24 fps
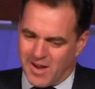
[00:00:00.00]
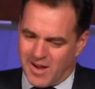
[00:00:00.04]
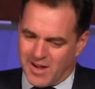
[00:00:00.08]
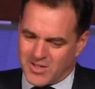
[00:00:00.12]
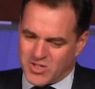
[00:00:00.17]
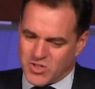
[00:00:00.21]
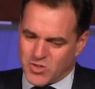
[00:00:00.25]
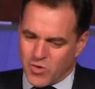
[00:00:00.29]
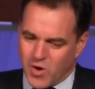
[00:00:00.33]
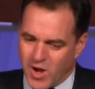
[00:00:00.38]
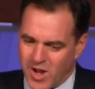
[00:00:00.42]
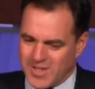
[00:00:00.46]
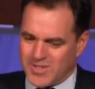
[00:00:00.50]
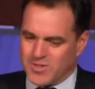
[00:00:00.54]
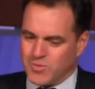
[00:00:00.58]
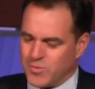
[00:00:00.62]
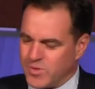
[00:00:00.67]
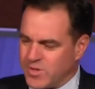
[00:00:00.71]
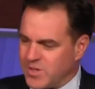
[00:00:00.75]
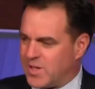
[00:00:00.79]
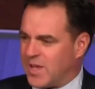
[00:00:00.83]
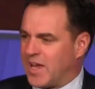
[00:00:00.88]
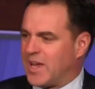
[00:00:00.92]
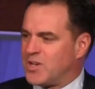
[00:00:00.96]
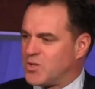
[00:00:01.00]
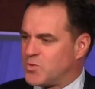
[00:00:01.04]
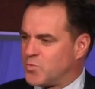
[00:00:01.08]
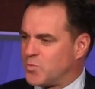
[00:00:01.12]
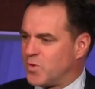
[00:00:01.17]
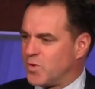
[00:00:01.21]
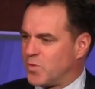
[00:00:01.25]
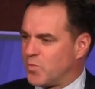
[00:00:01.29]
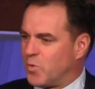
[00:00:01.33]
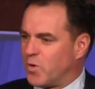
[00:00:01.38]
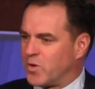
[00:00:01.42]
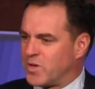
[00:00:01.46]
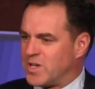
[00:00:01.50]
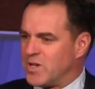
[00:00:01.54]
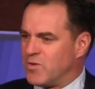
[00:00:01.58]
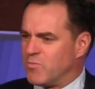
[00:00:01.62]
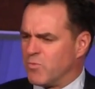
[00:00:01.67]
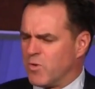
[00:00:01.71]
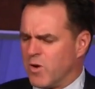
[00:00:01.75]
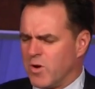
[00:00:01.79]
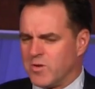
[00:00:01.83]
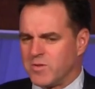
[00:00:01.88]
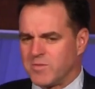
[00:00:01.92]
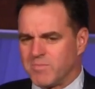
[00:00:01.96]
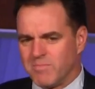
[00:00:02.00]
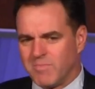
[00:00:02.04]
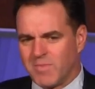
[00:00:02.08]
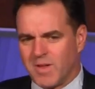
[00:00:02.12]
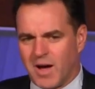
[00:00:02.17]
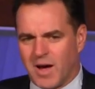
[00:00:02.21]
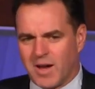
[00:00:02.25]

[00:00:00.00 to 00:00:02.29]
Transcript: I try to engage with what he wrote,